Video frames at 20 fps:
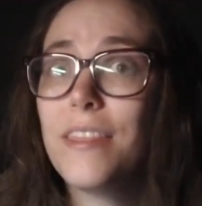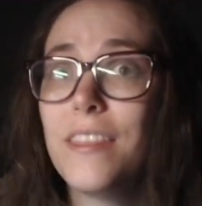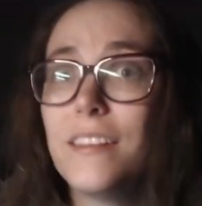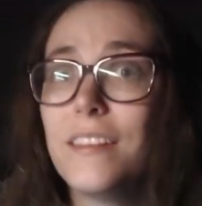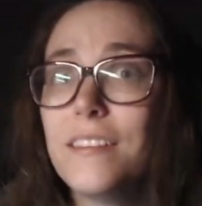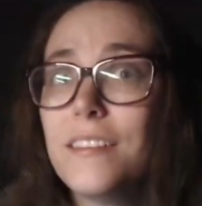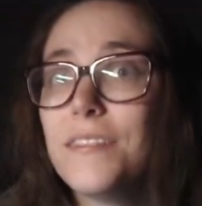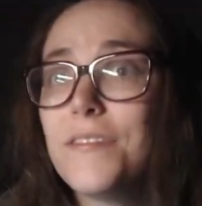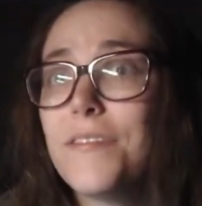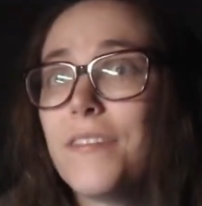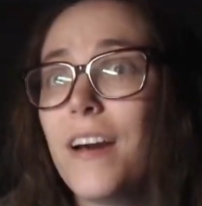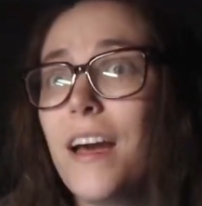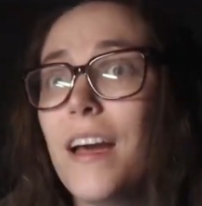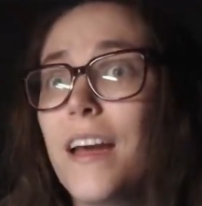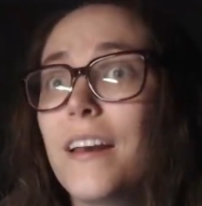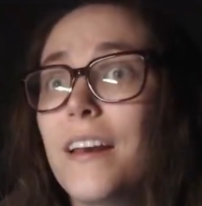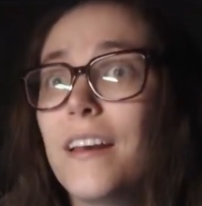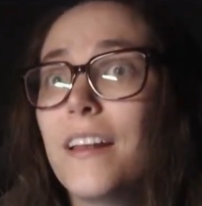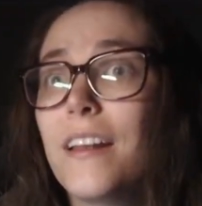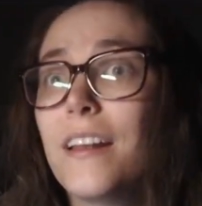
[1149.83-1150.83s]
This is
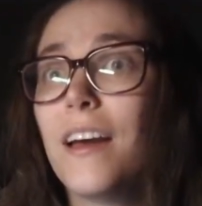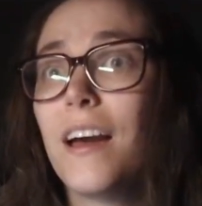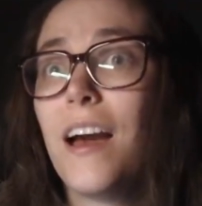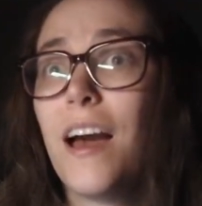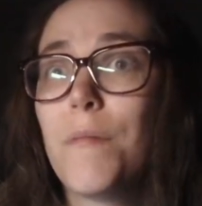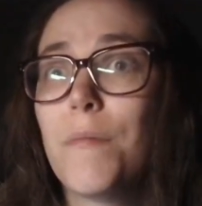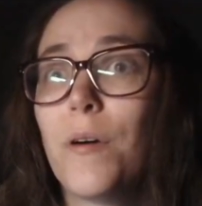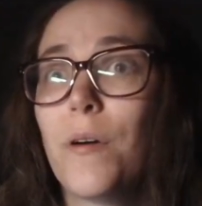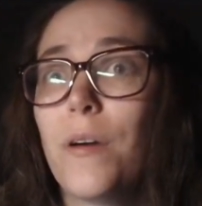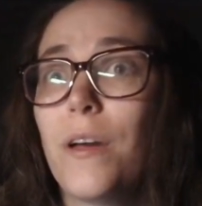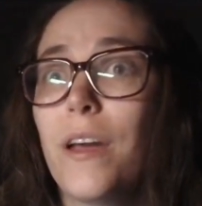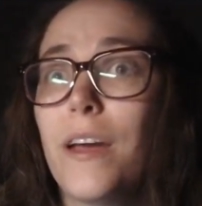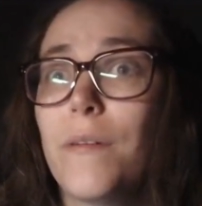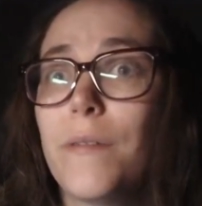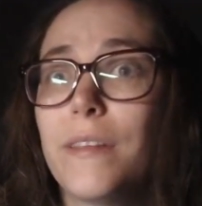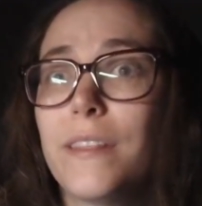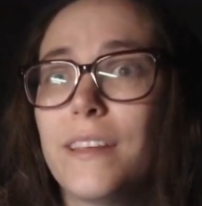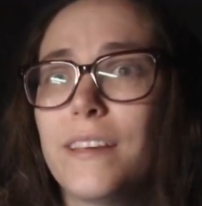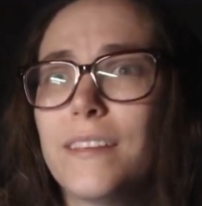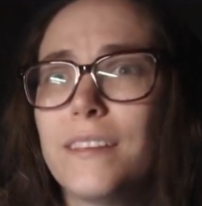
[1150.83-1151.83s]
fine. I'm
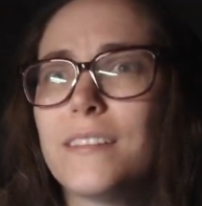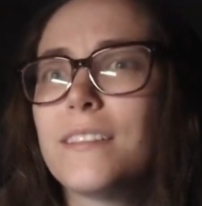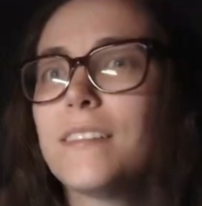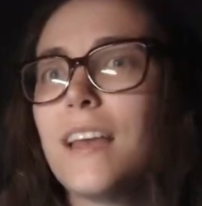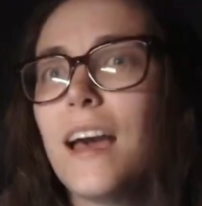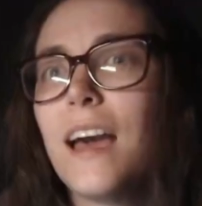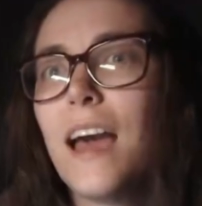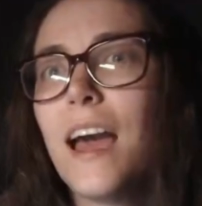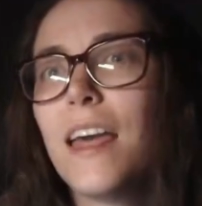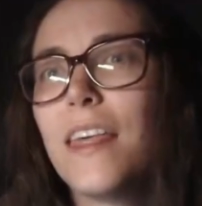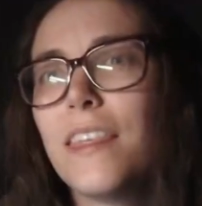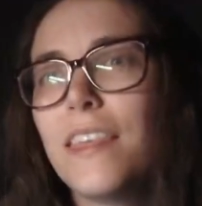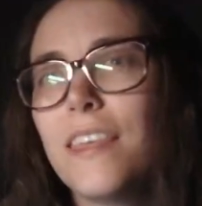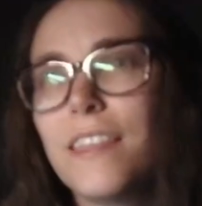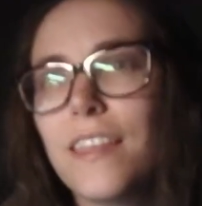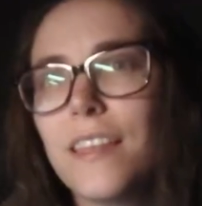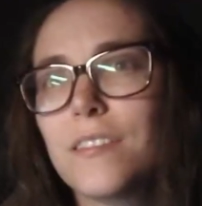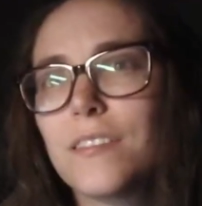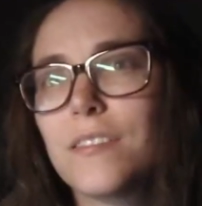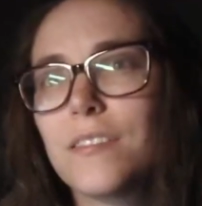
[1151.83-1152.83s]
okay with this. I
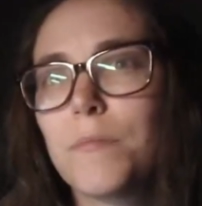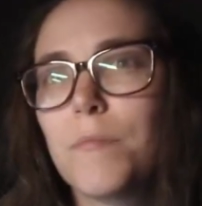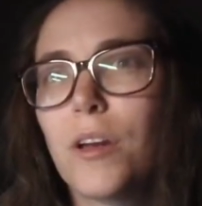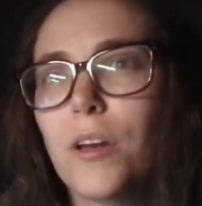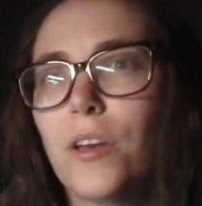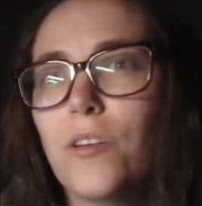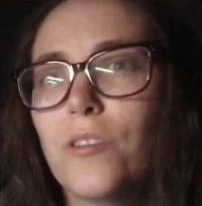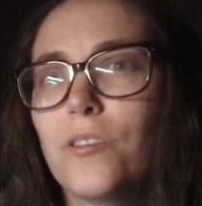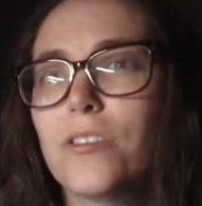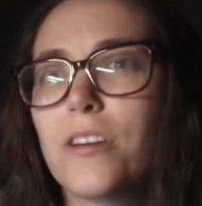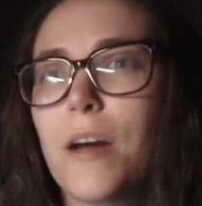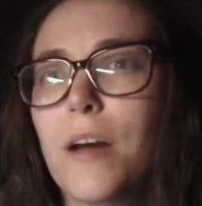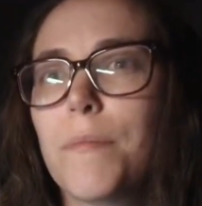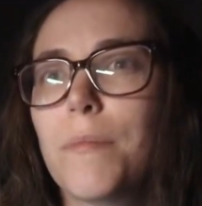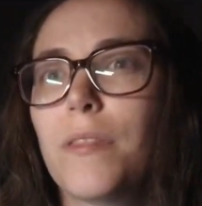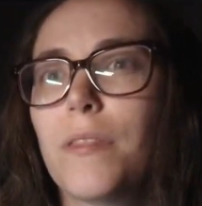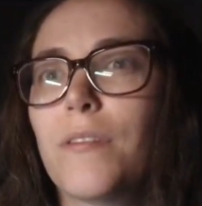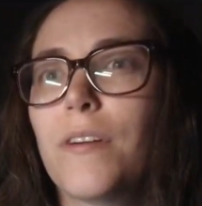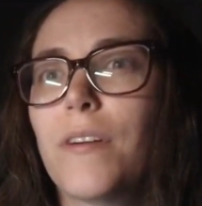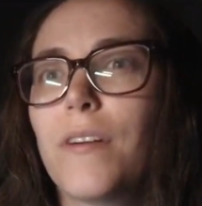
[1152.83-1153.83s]
think that's monkey
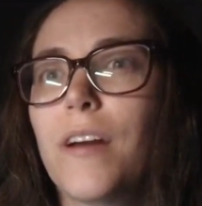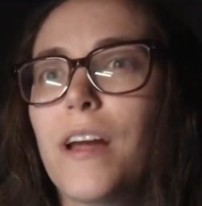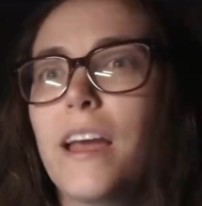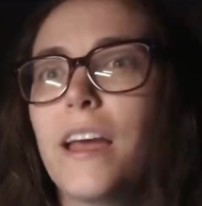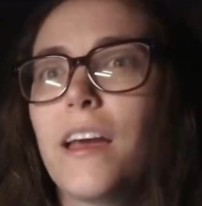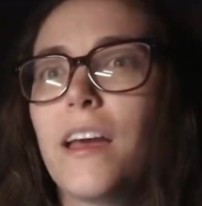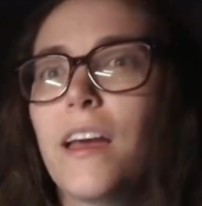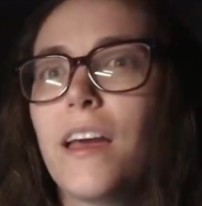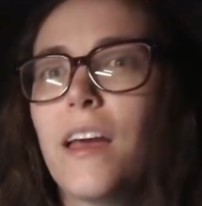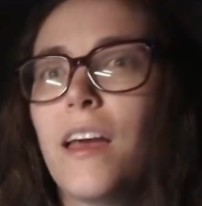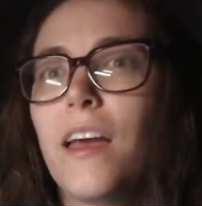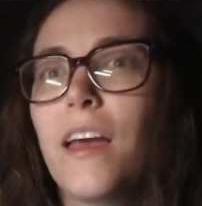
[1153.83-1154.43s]
strap on the right.